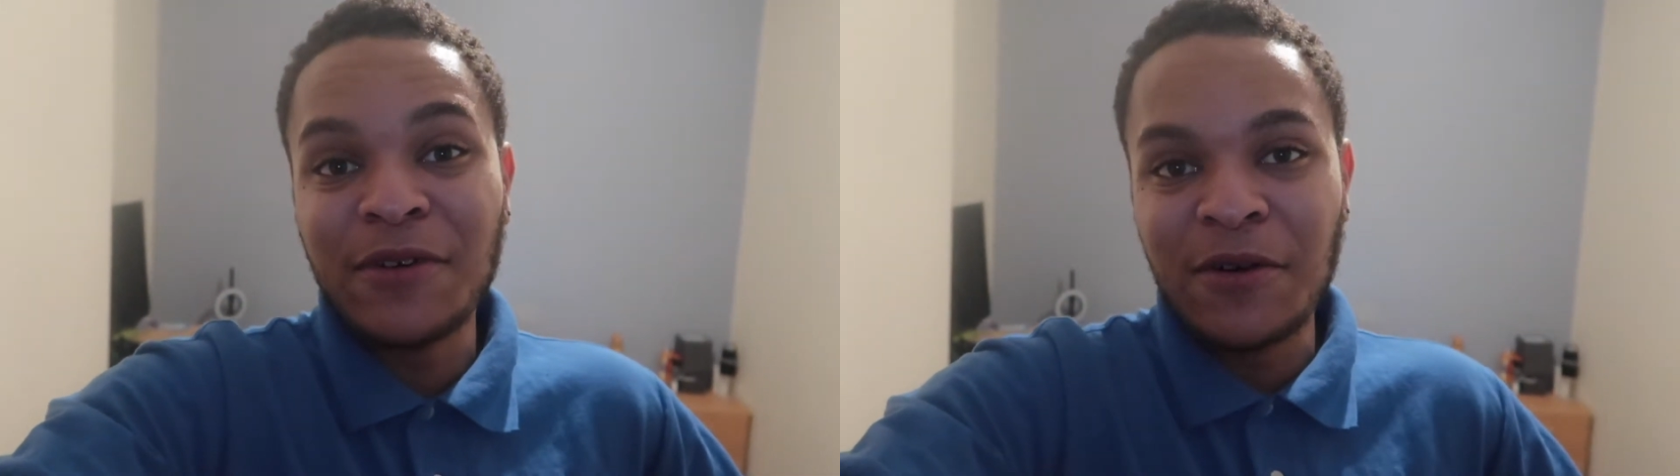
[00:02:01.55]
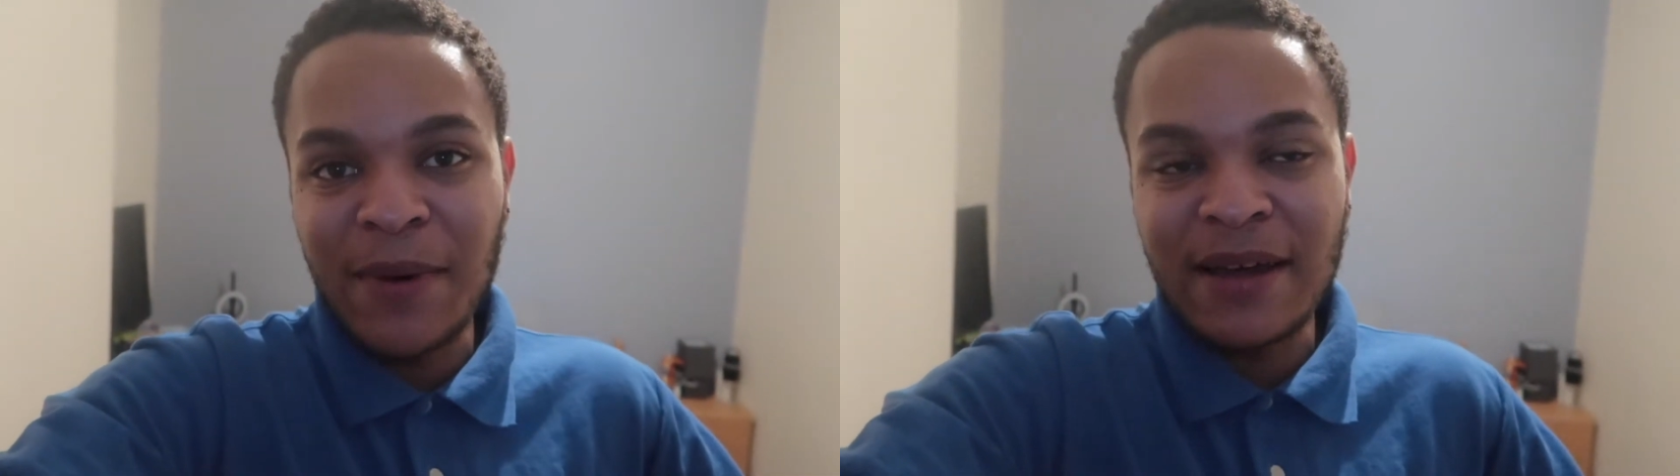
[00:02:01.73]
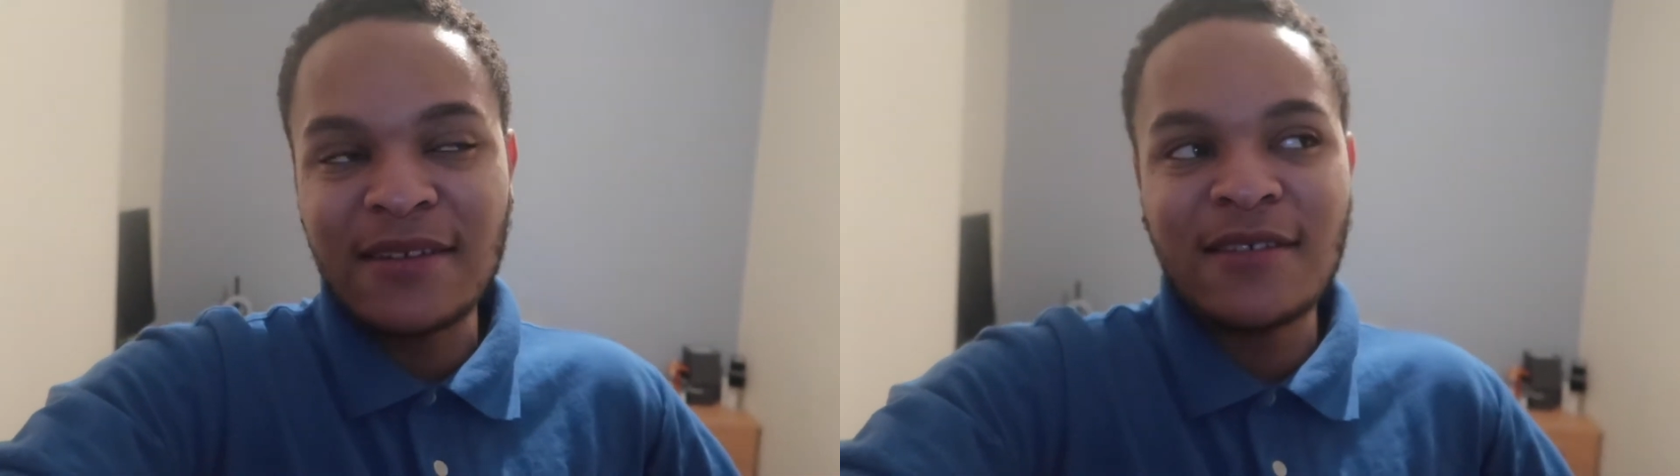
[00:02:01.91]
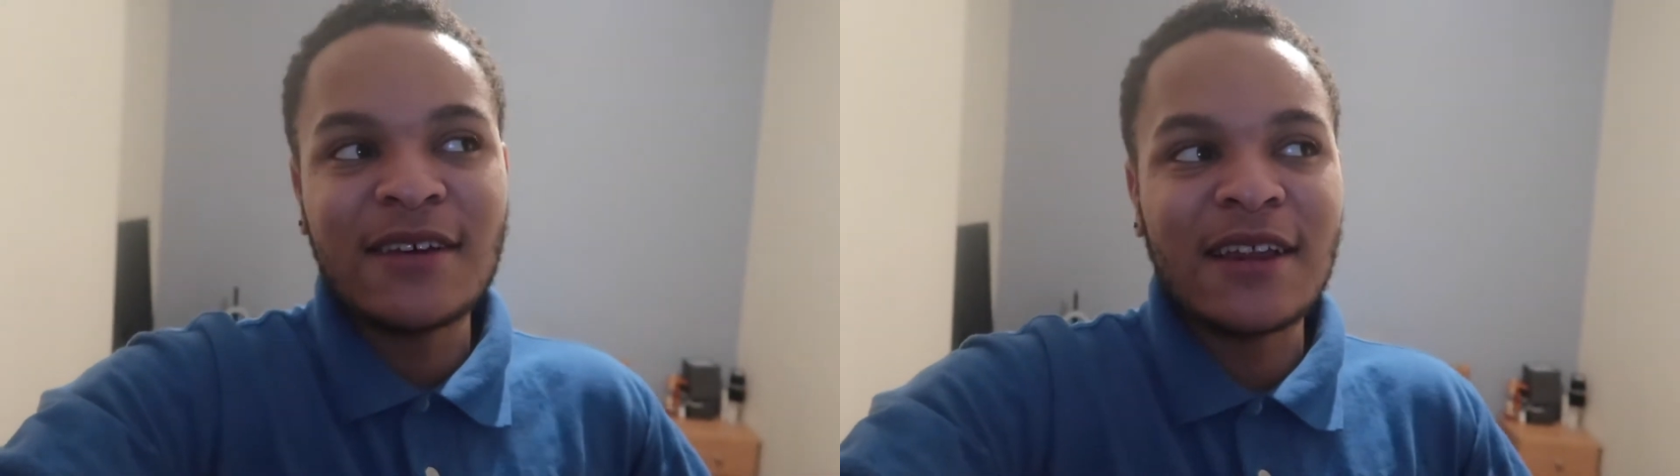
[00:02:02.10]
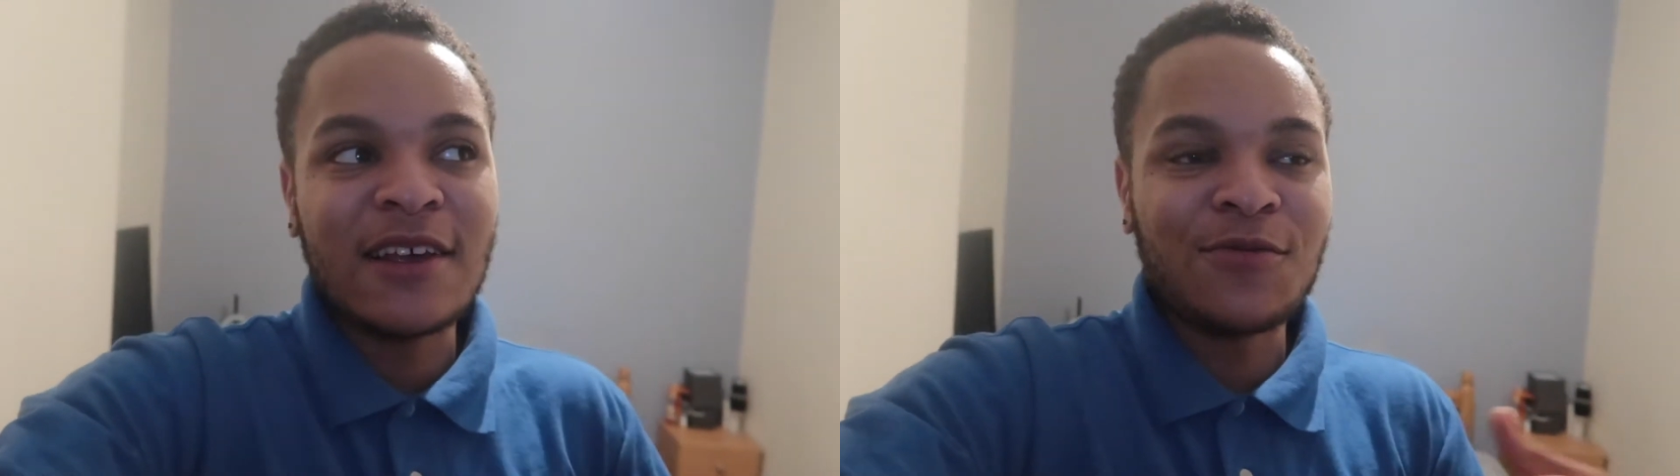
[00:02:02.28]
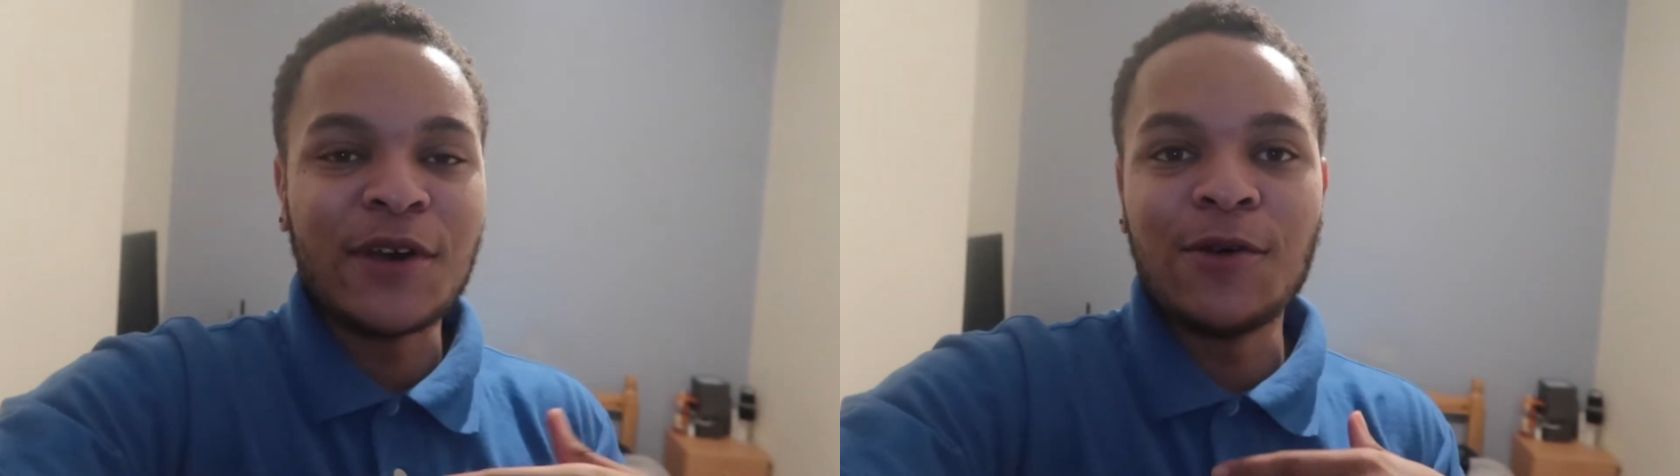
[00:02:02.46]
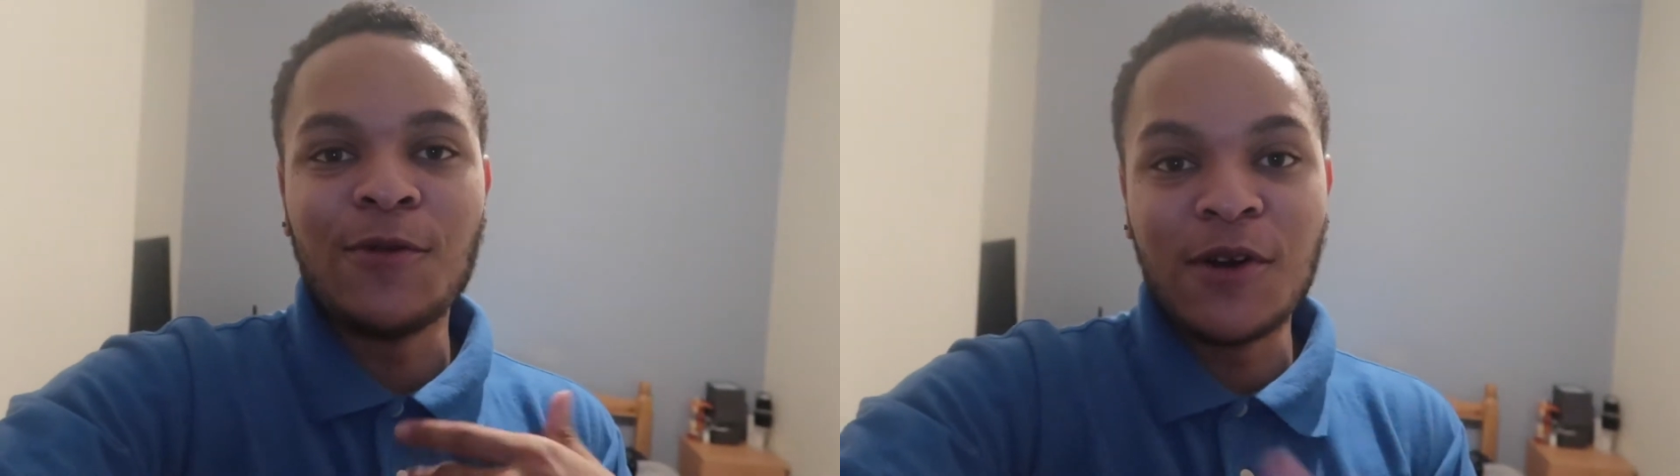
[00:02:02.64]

with your mates, and that's where you